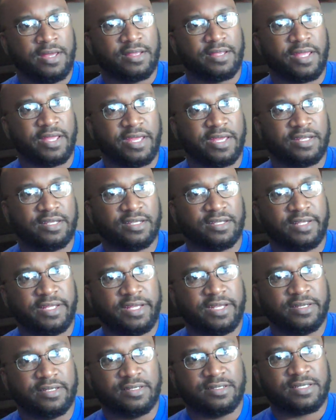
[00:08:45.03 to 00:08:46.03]
they get
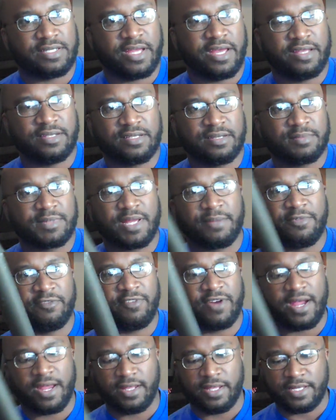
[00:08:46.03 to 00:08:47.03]
deleted saying some type of
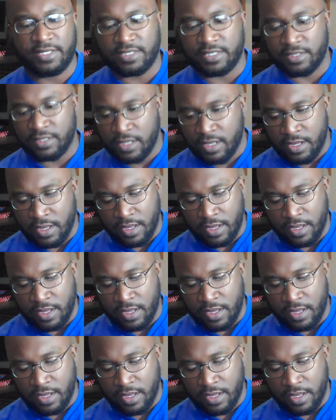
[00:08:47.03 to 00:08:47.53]
violation.